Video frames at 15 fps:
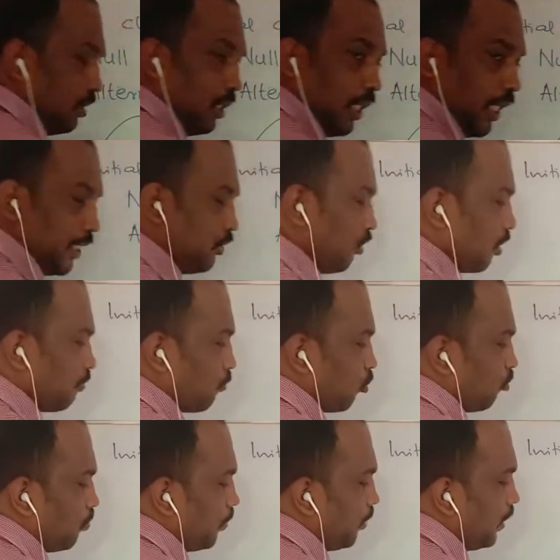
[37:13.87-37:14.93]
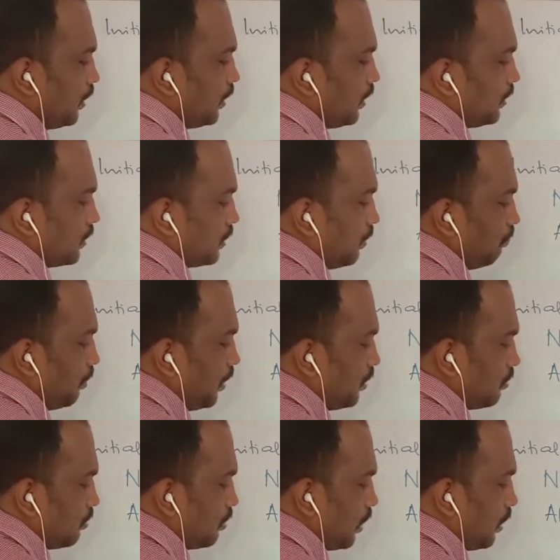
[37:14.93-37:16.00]
and your probability is simply
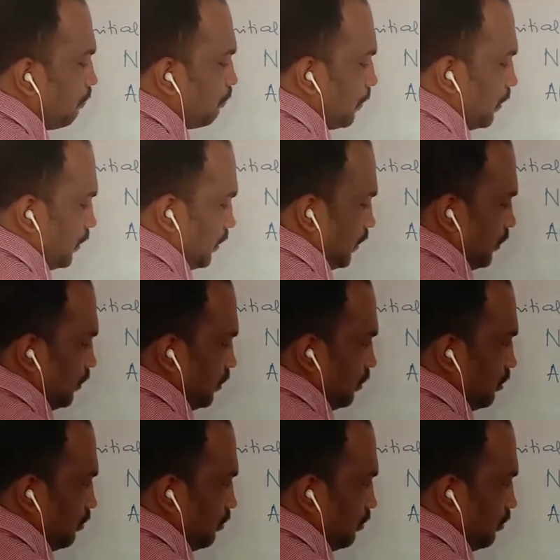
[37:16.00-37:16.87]
3%,